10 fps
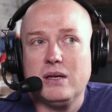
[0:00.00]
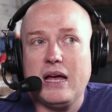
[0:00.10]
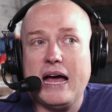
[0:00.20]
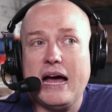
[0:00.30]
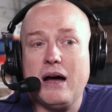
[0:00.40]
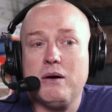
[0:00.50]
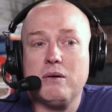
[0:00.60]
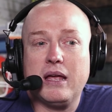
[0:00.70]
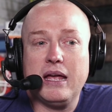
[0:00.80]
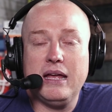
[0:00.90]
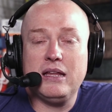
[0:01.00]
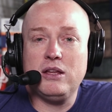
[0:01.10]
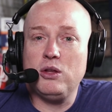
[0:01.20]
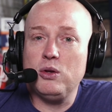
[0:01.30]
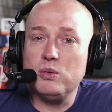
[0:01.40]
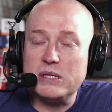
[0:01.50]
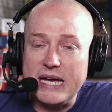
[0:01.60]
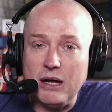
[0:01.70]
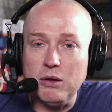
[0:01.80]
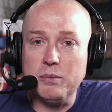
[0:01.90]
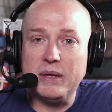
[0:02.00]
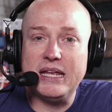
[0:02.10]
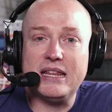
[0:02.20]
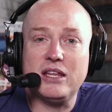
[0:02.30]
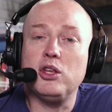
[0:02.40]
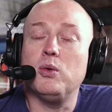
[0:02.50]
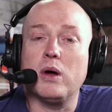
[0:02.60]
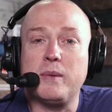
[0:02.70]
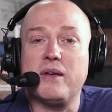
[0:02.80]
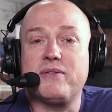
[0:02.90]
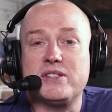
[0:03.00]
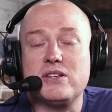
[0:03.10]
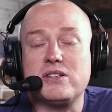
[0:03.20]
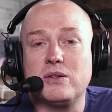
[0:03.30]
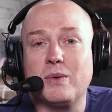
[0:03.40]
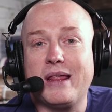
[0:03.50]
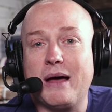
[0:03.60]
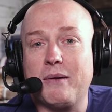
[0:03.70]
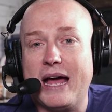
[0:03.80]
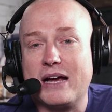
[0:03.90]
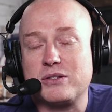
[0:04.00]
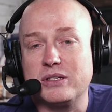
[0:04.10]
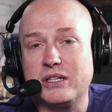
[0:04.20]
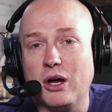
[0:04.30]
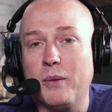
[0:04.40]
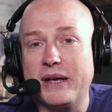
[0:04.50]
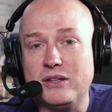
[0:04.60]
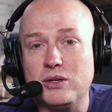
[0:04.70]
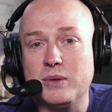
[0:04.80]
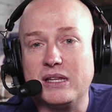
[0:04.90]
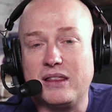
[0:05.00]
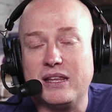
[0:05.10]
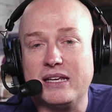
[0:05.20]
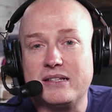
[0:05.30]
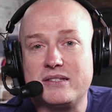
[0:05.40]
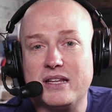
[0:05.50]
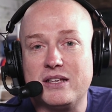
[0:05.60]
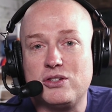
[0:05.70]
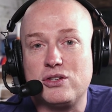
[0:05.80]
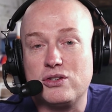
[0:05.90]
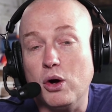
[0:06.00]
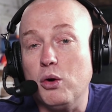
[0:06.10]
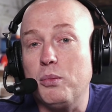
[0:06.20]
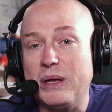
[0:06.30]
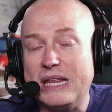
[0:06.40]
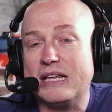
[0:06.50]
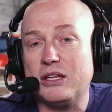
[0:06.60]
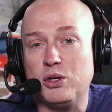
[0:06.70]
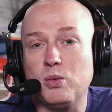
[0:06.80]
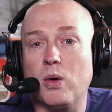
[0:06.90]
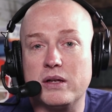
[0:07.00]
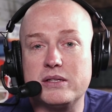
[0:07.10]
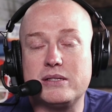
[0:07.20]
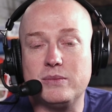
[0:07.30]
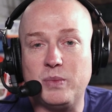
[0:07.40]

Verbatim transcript: how can you tell me that you want to be a physician without actually going and doing the things that show me that you want to